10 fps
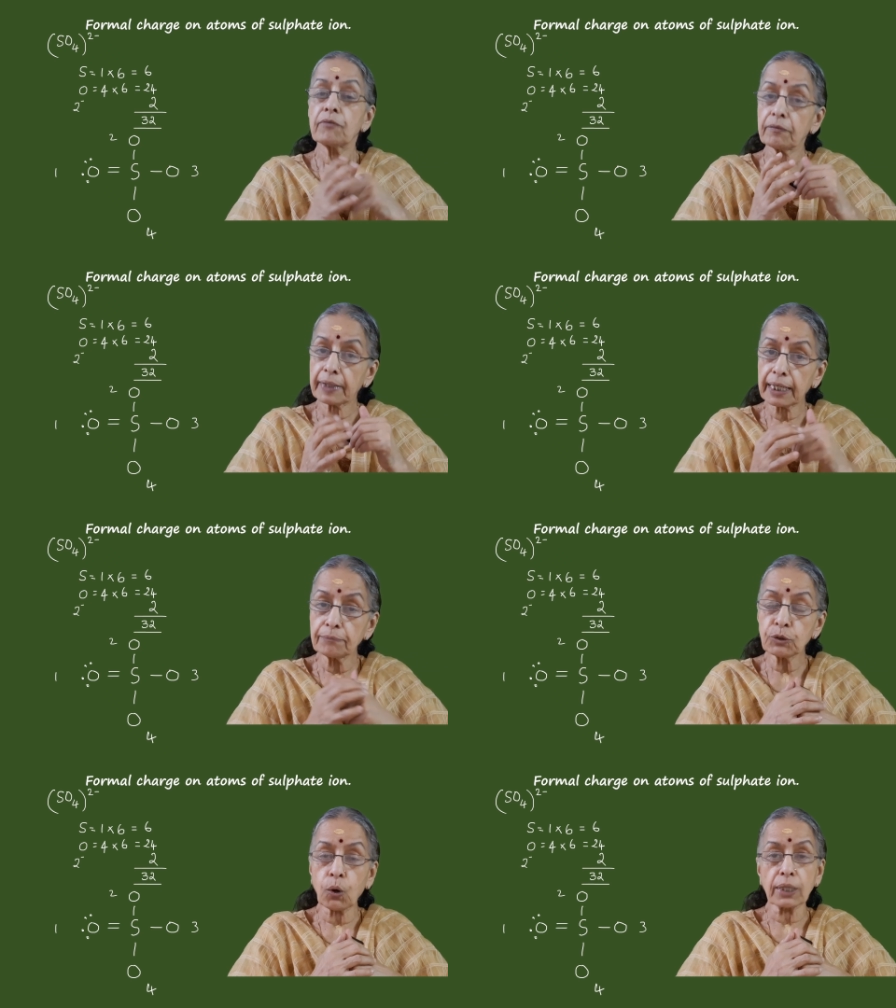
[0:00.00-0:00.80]
When we
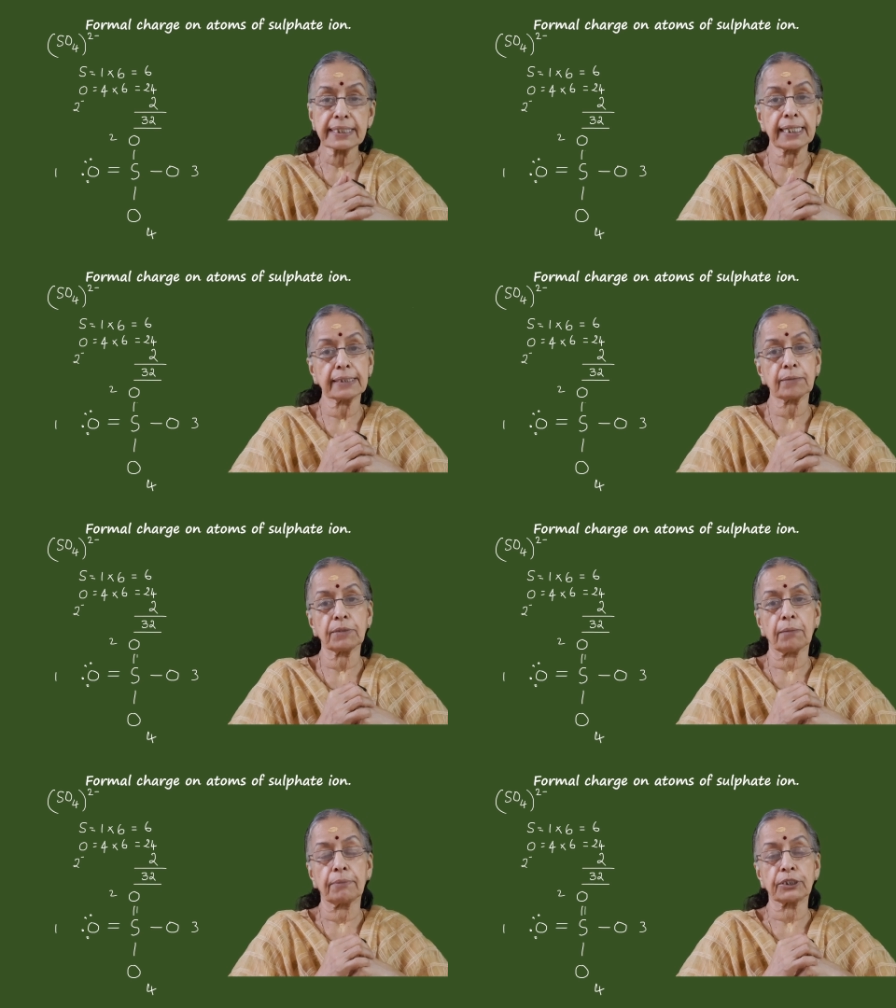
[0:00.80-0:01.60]
come to oxygen
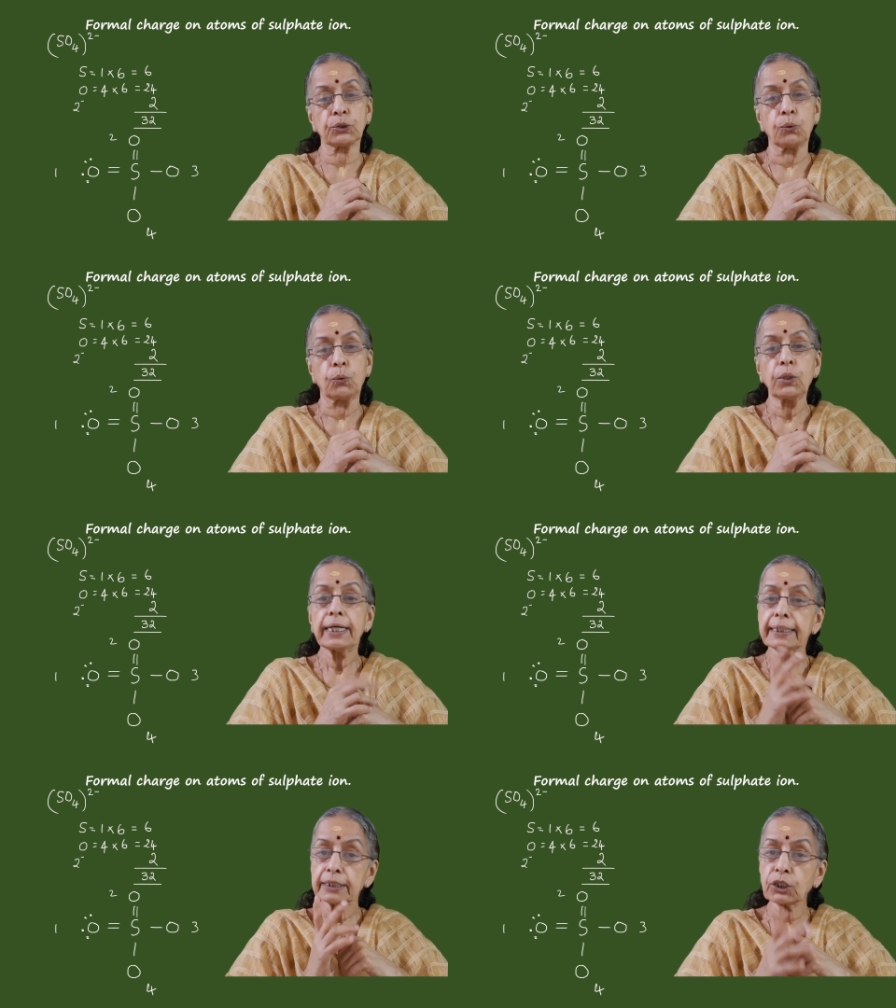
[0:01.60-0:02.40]
atom number 2,
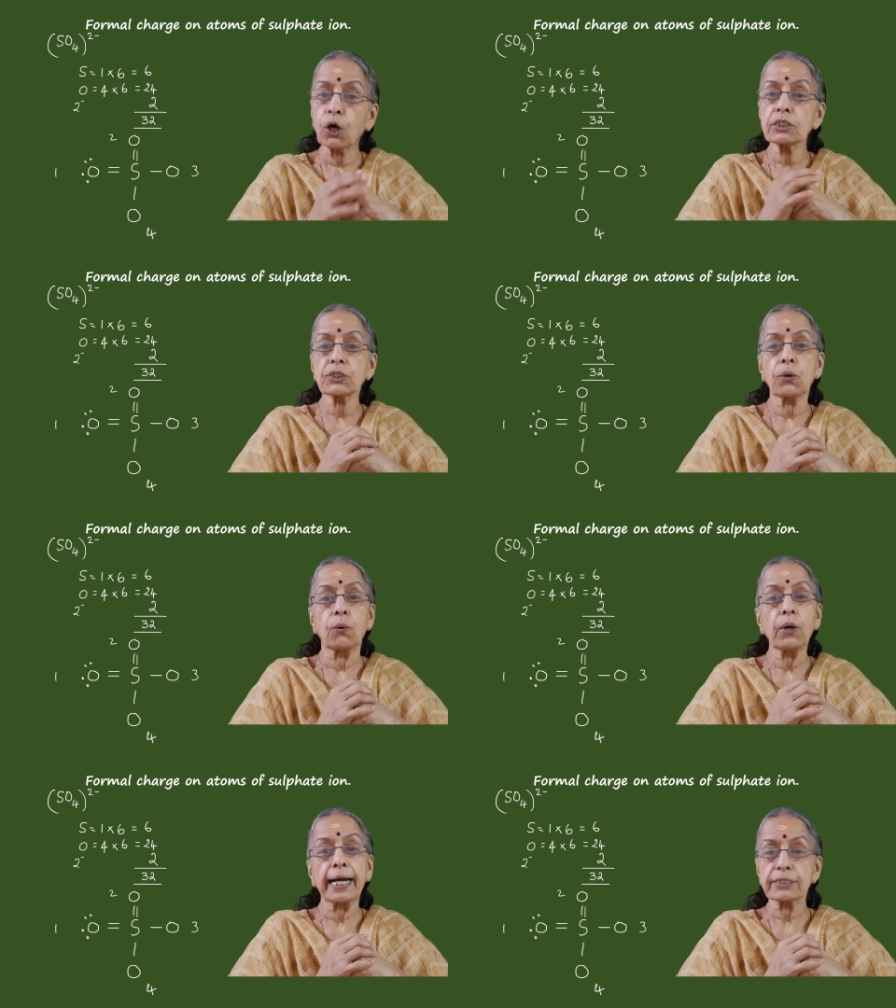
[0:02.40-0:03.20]
it
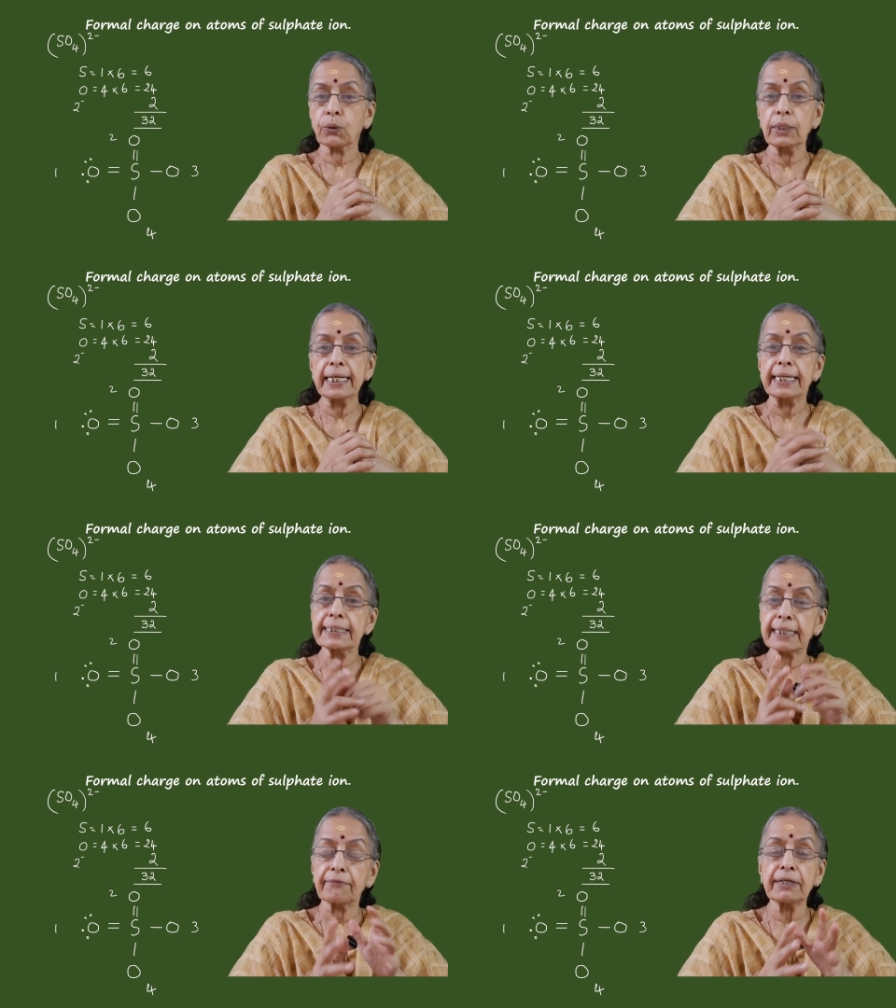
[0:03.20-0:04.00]
also has
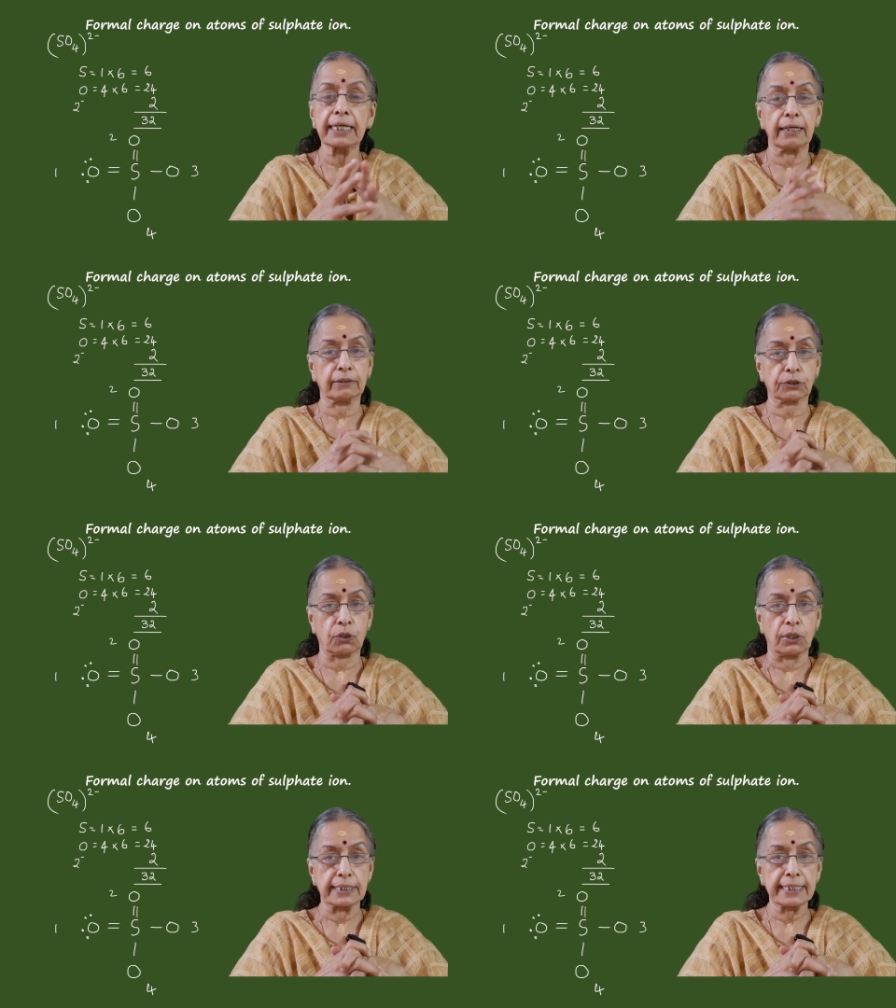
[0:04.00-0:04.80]
only 7
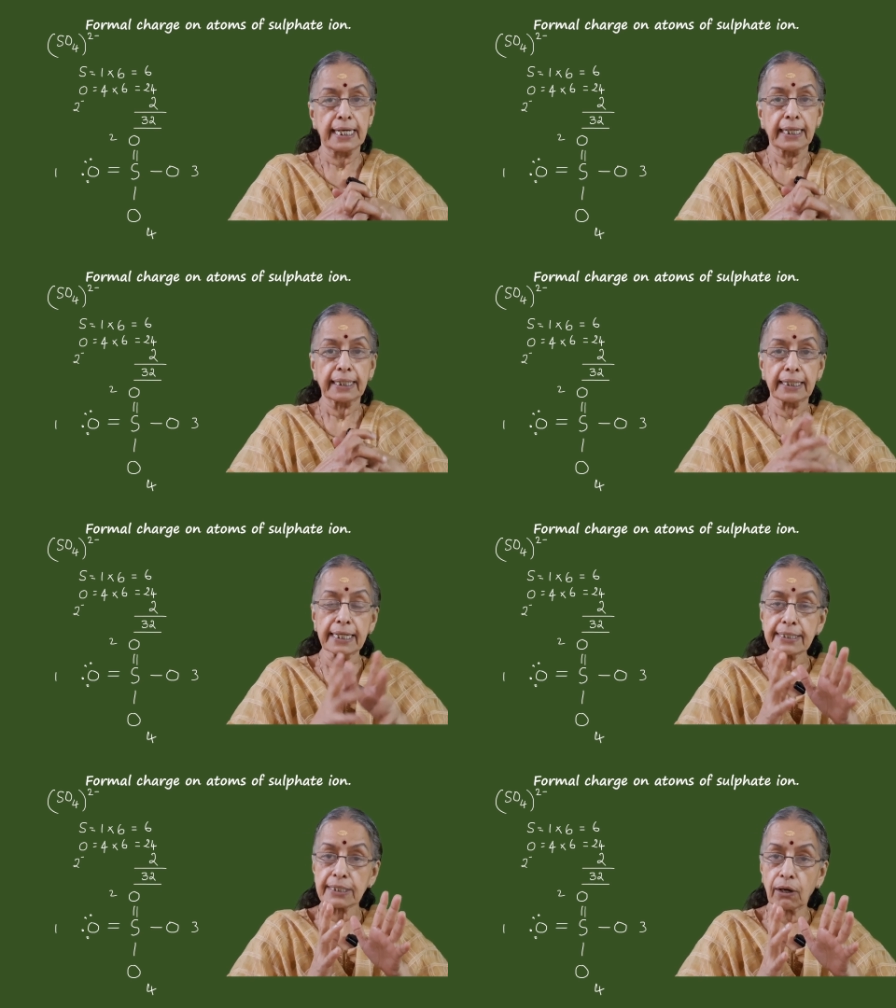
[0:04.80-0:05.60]
electrons in
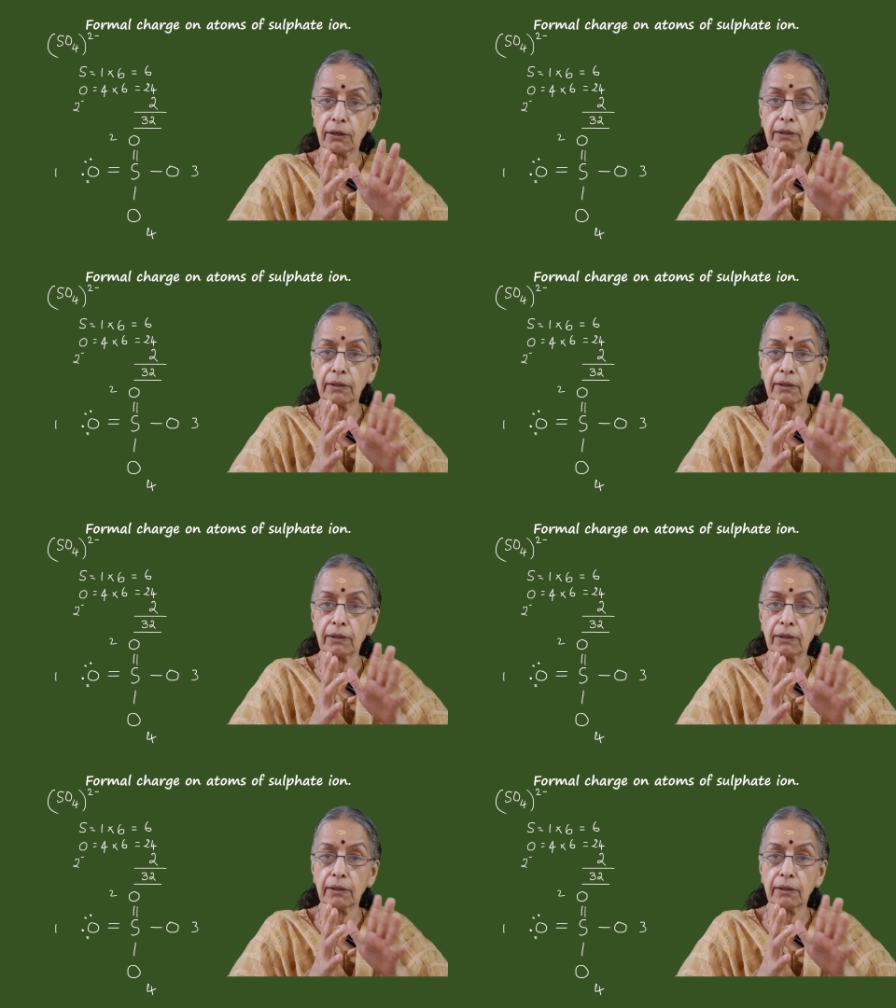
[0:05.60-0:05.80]
its